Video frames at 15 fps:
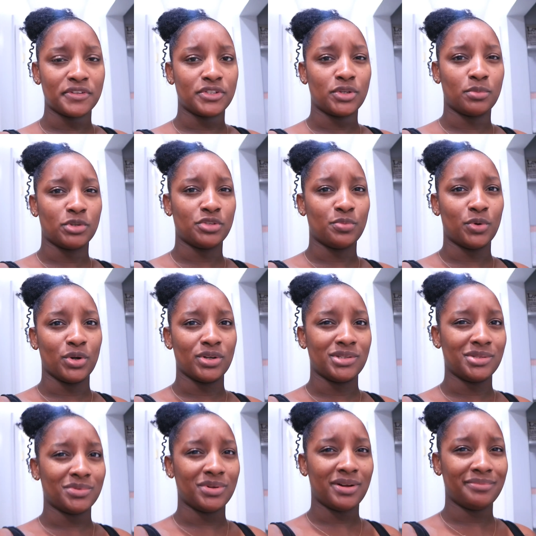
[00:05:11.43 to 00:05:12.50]
for so much more.
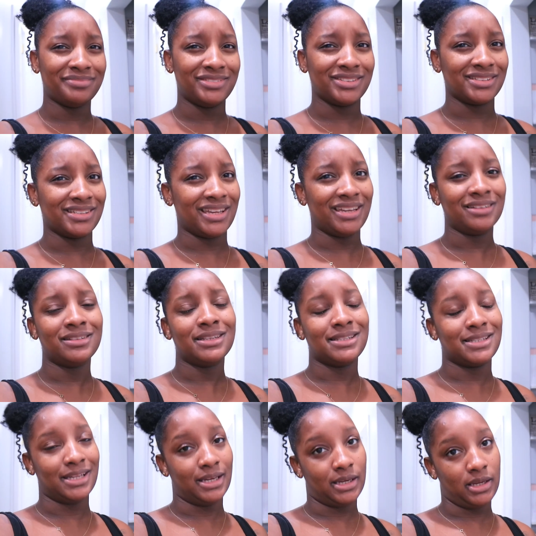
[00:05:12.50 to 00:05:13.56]
So I'm just like,
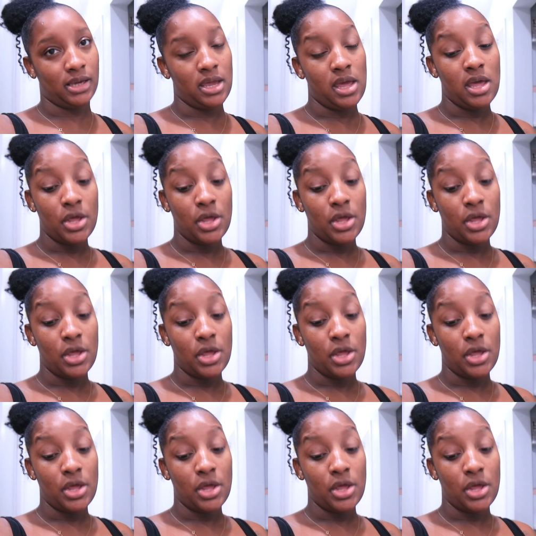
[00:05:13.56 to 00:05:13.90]
listen.